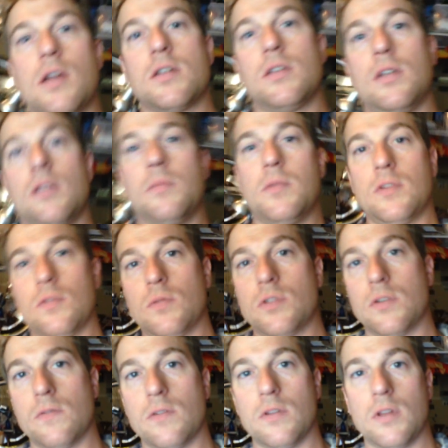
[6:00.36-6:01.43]
actually, let me
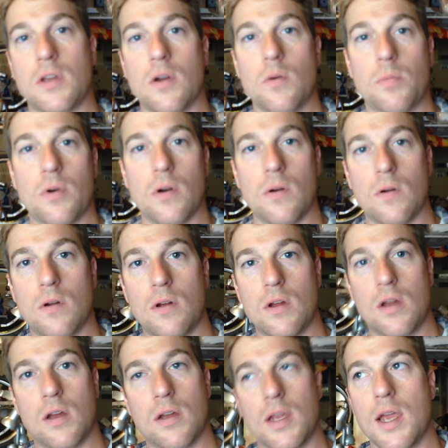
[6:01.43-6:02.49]
switch over to the GoPro.
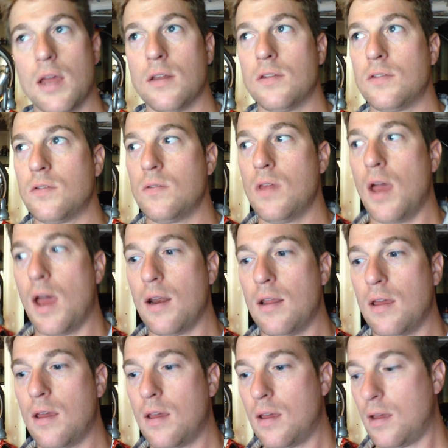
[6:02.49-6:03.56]
Yeah, let's do that.
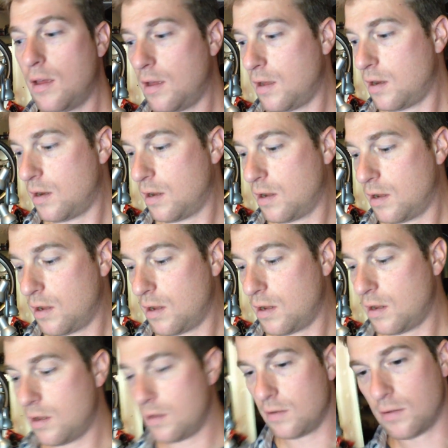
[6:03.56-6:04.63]

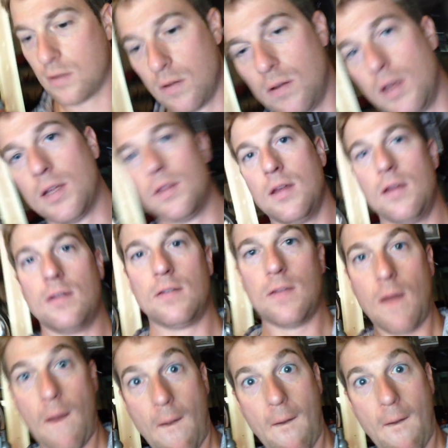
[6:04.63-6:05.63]
Let's go like this.